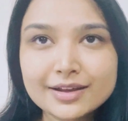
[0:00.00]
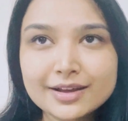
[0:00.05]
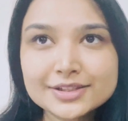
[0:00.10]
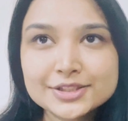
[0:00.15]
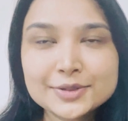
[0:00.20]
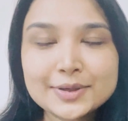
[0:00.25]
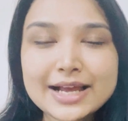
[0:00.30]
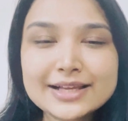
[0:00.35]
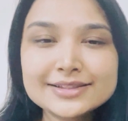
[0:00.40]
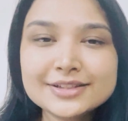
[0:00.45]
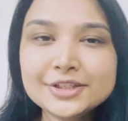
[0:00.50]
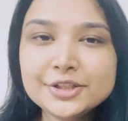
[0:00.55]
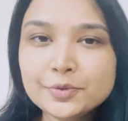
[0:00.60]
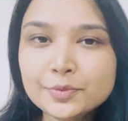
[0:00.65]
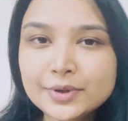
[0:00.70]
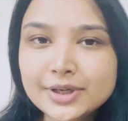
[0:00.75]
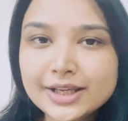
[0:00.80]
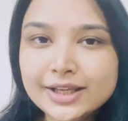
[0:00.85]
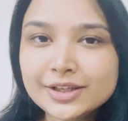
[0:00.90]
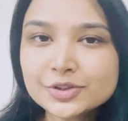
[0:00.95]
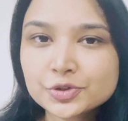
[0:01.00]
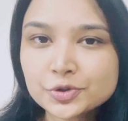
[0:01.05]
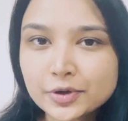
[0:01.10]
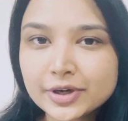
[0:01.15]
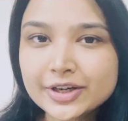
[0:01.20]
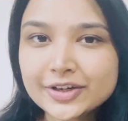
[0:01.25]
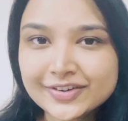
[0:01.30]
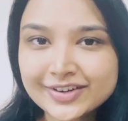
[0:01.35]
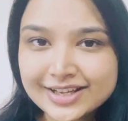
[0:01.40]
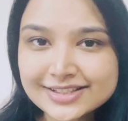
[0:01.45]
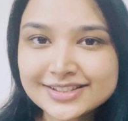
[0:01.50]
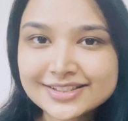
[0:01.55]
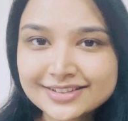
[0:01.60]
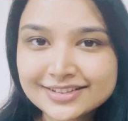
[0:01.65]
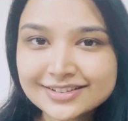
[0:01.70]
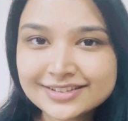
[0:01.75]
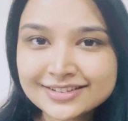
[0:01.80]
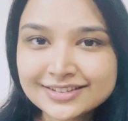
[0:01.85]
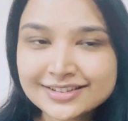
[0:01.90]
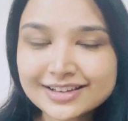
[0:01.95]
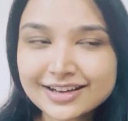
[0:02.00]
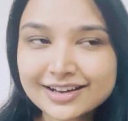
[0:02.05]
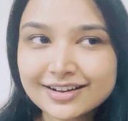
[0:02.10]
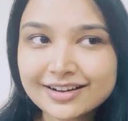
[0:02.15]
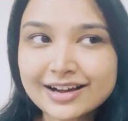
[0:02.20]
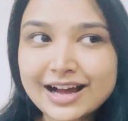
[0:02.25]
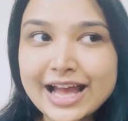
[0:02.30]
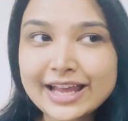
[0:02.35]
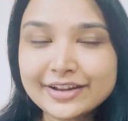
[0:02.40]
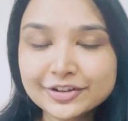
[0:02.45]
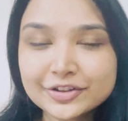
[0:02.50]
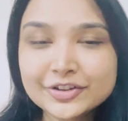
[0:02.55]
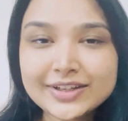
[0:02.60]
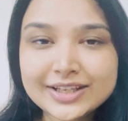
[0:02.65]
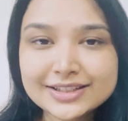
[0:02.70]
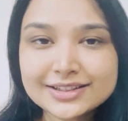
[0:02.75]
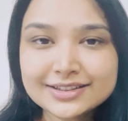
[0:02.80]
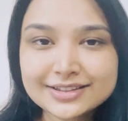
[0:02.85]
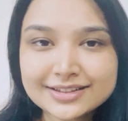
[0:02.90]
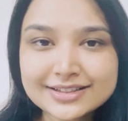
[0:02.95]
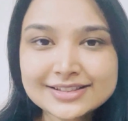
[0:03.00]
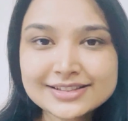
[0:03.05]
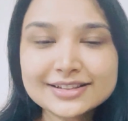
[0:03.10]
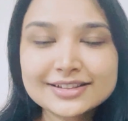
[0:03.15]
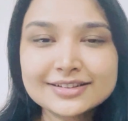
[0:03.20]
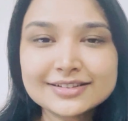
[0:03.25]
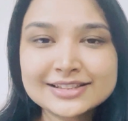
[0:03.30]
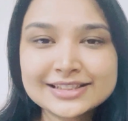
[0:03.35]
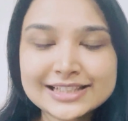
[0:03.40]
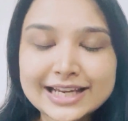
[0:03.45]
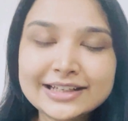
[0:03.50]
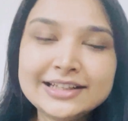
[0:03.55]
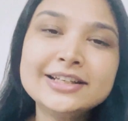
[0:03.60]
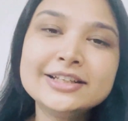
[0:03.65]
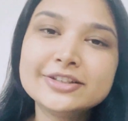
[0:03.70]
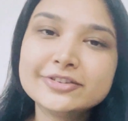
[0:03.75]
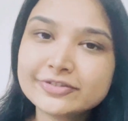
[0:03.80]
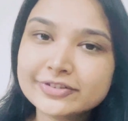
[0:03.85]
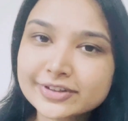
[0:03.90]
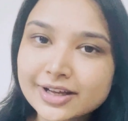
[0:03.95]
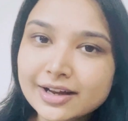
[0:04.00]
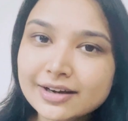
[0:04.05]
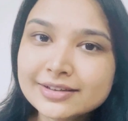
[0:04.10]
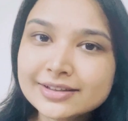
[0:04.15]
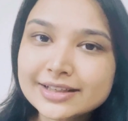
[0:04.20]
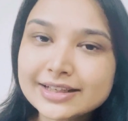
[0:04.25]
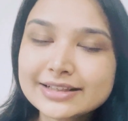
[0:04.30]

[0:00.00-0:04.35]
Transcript: So as a newly joined resident, I agree that it is slightly difficult.